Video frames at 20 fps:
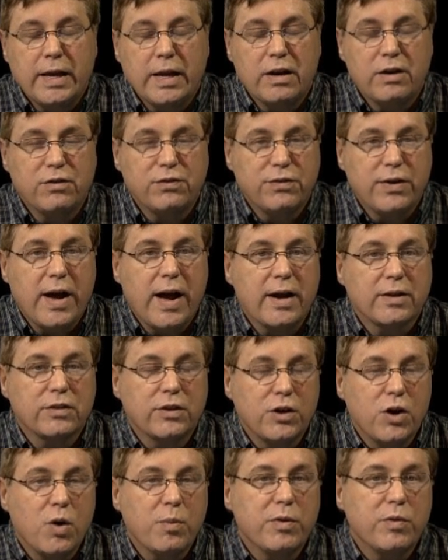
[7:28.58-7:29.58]
And in fact,
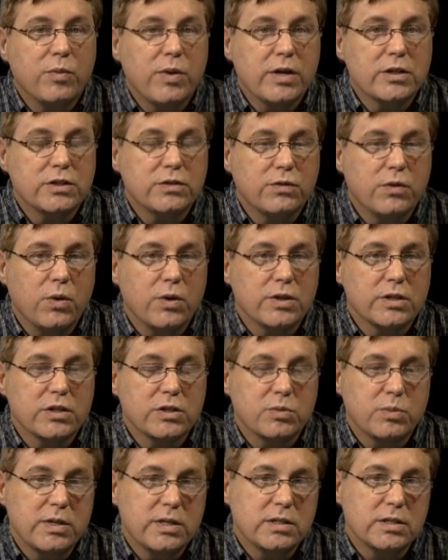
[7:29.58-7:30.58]
the open reservoirs,
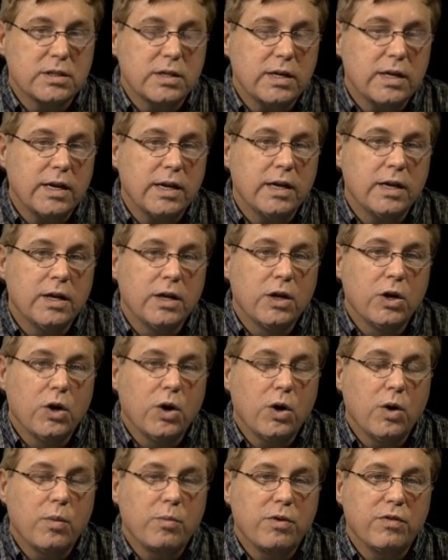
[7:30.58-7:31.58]
as we see,
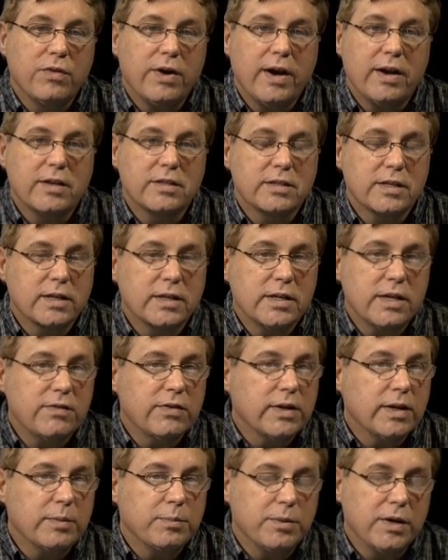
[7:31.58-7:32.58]
provide a
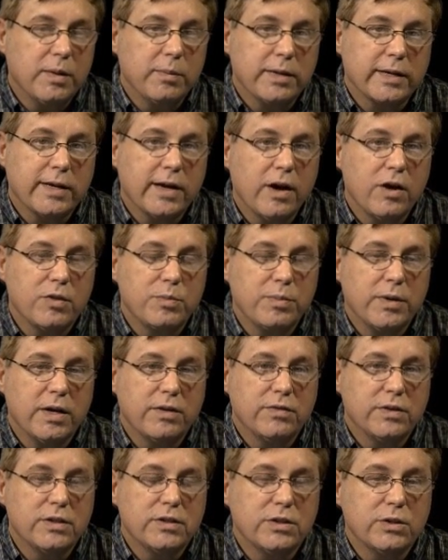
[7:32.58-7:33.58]
significant public health
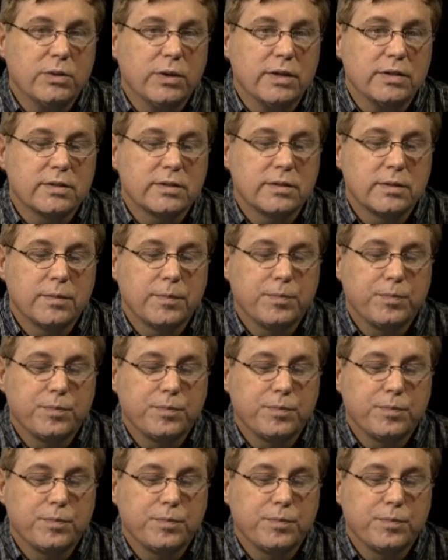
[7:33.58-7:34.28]
benefit to us.